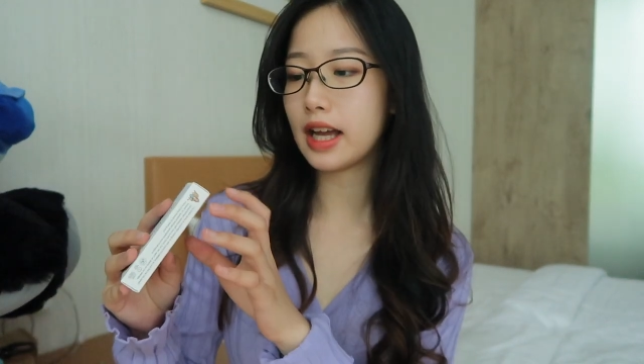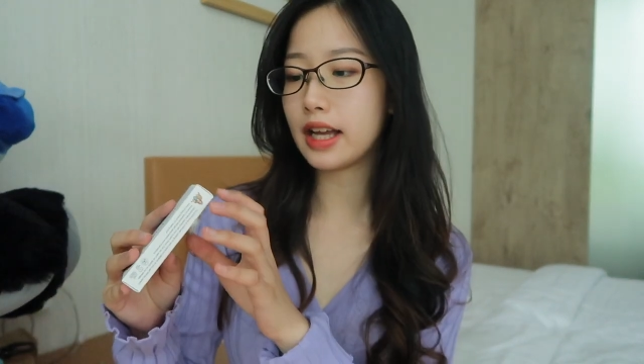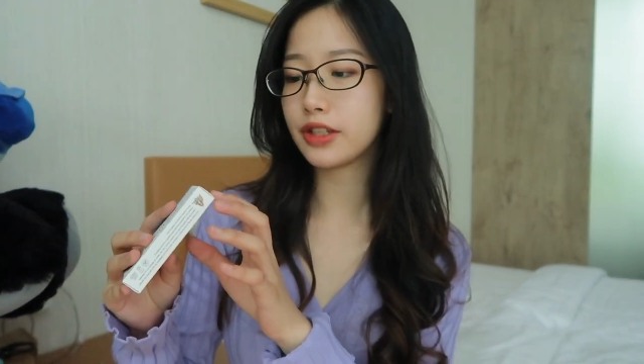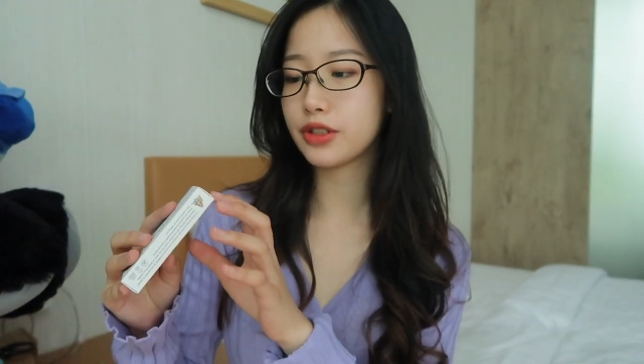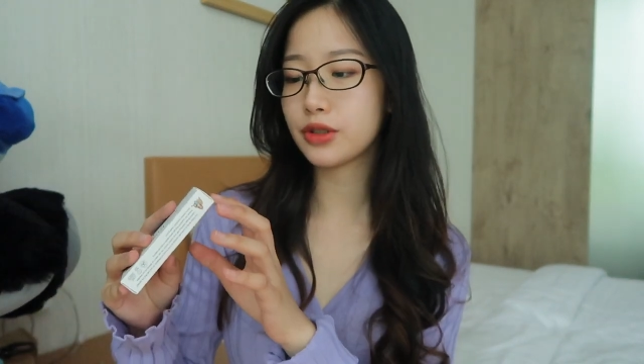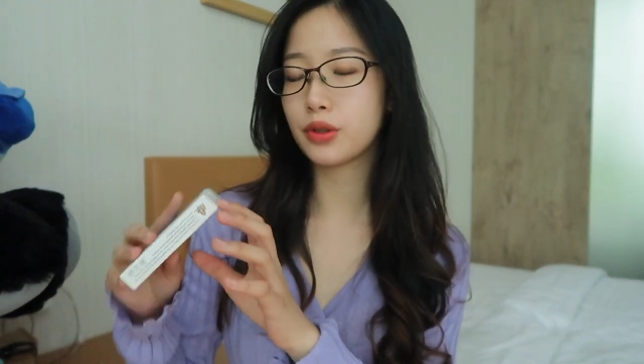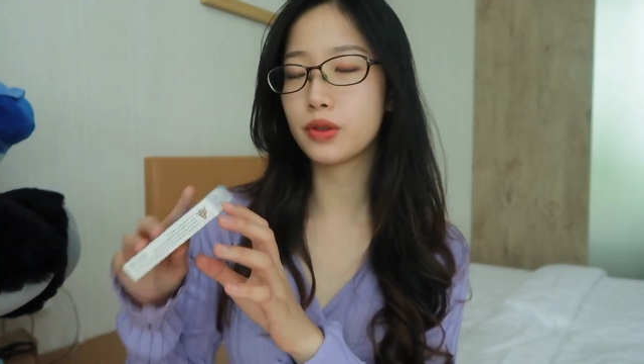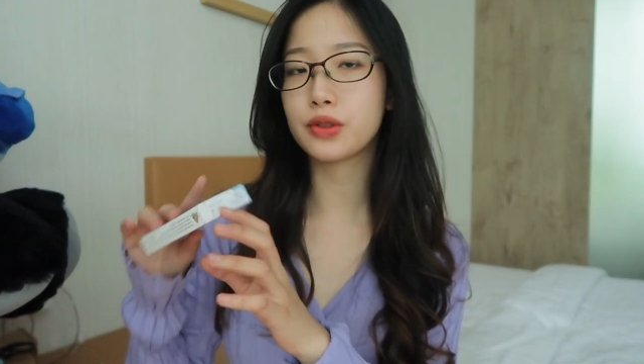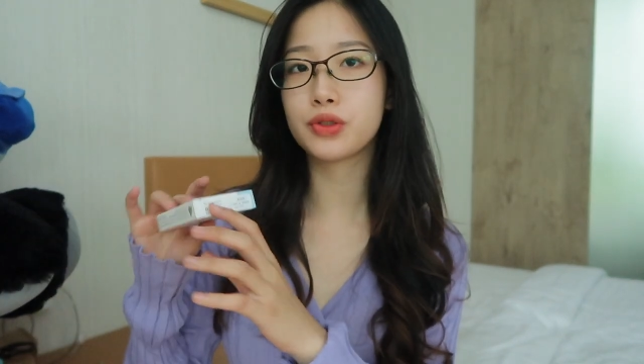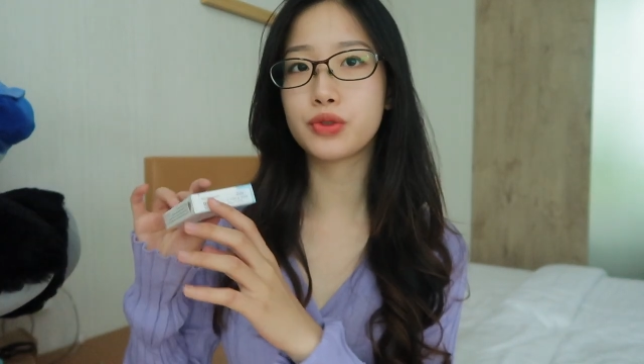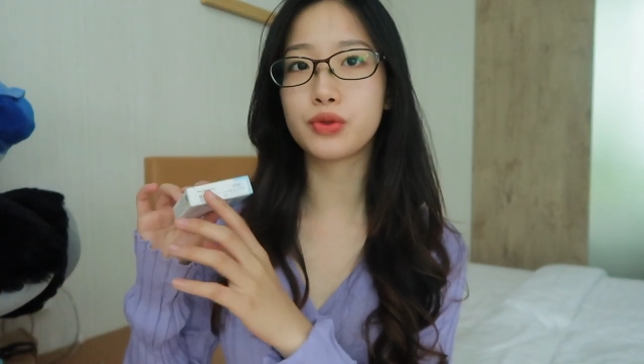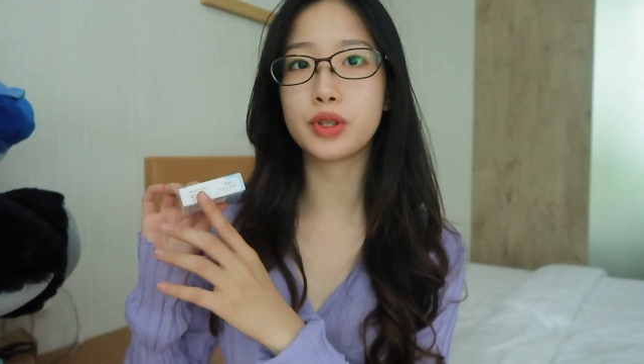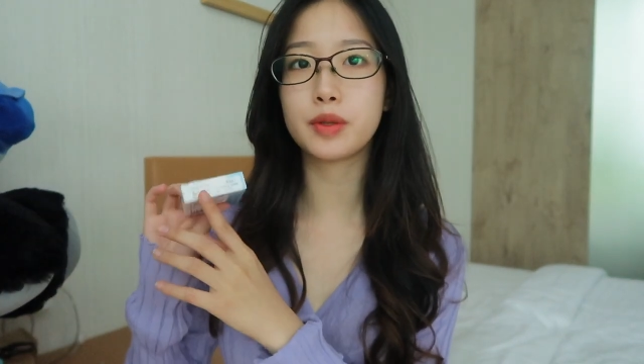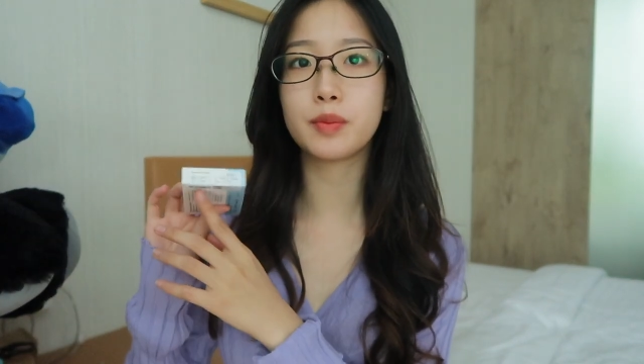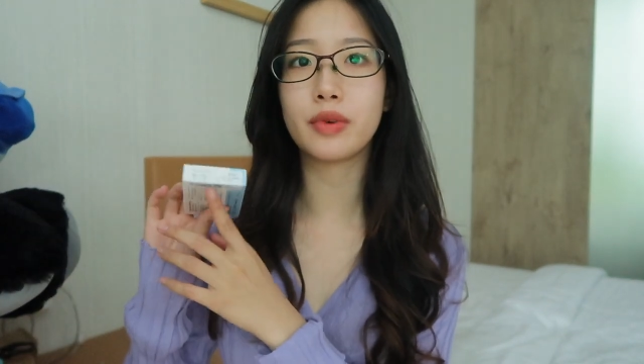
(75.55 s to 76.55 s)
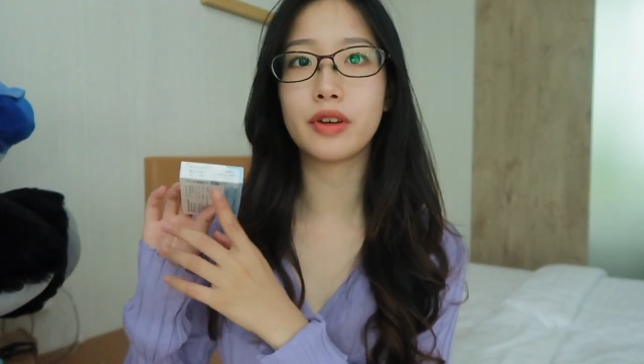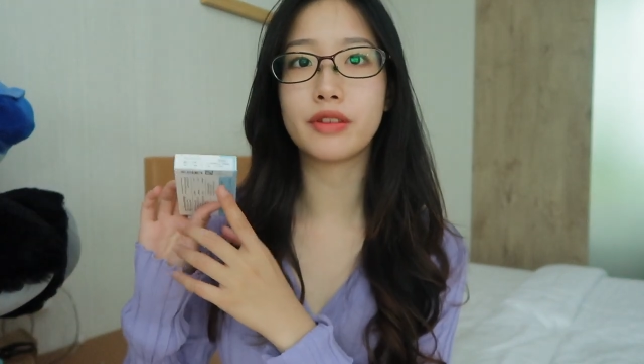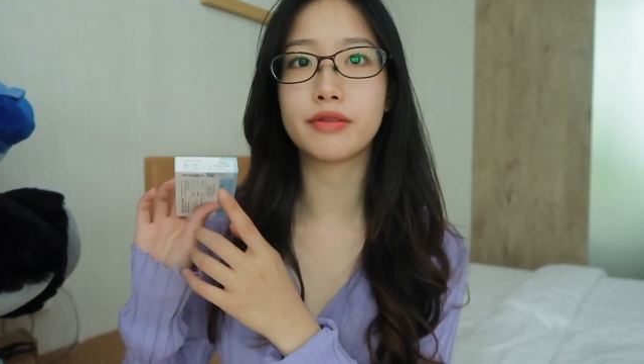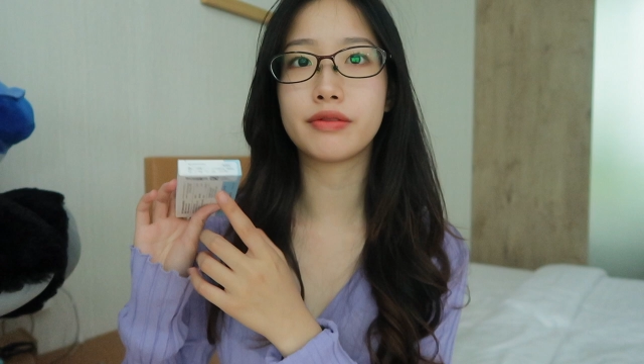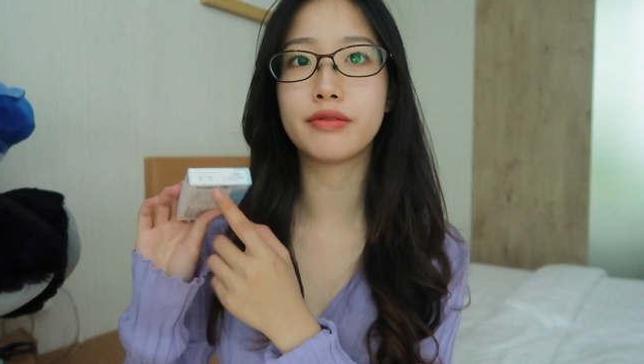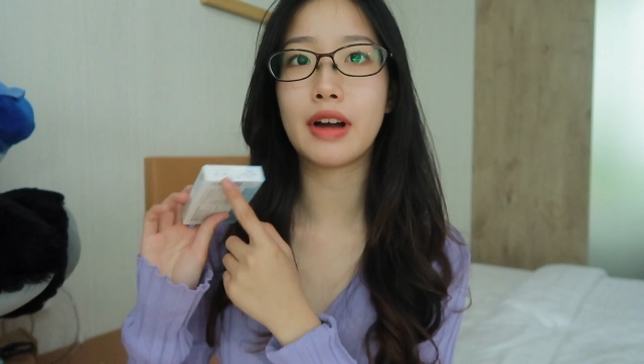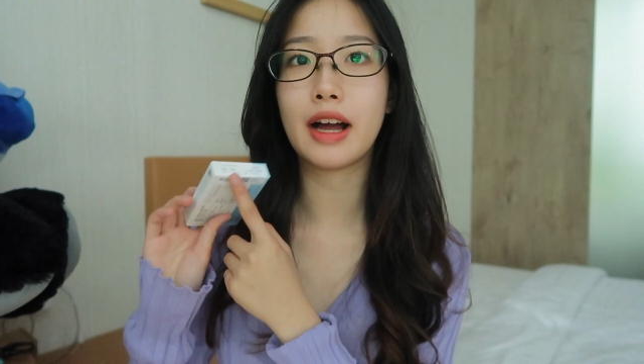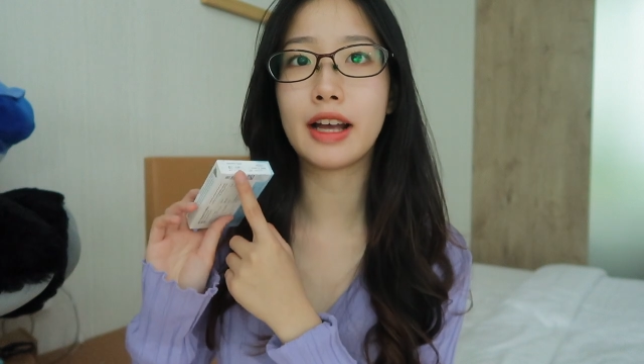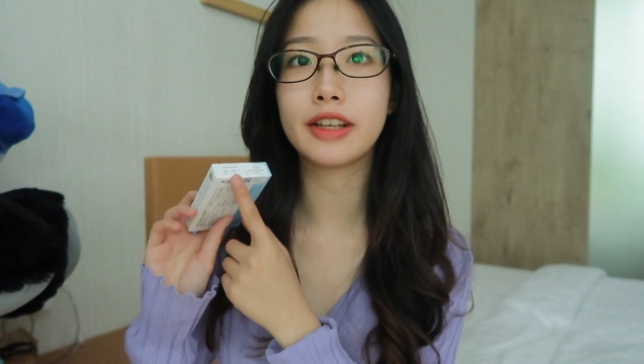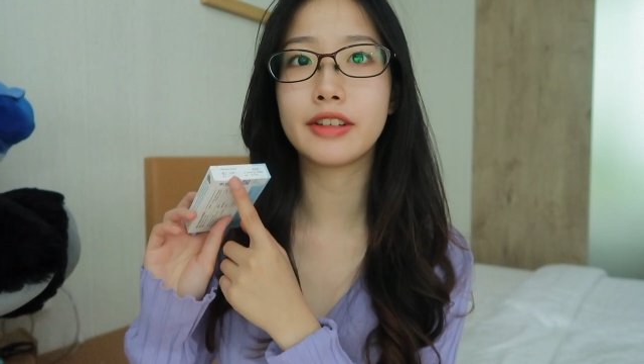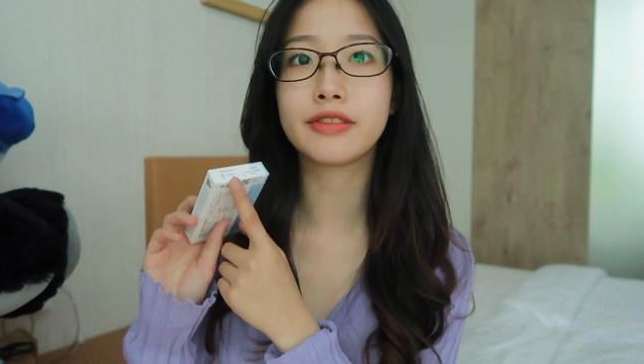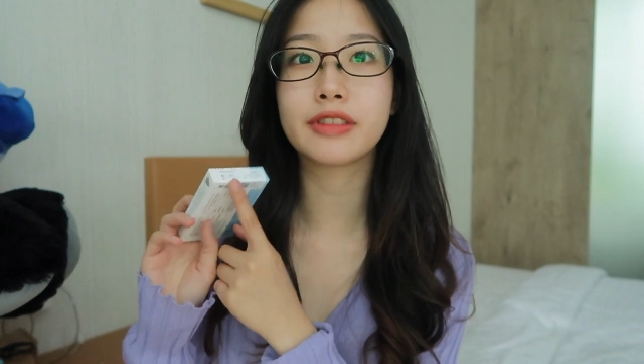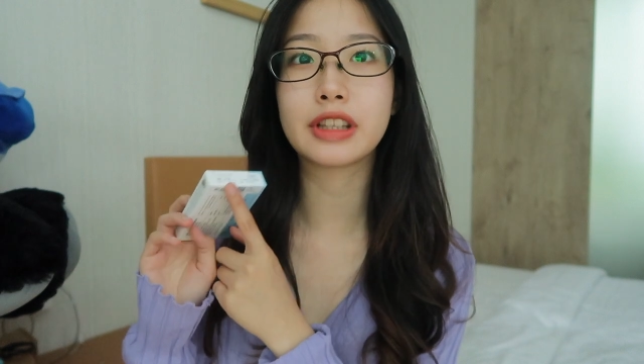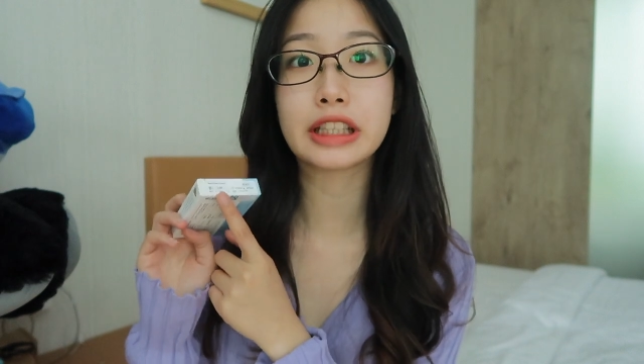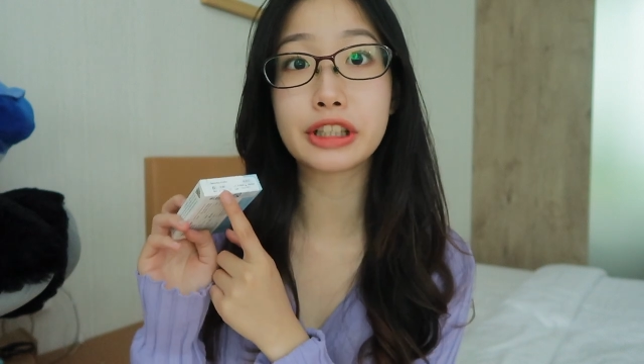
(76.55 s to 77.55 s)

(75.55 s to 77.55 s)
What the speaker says: I chose 3.5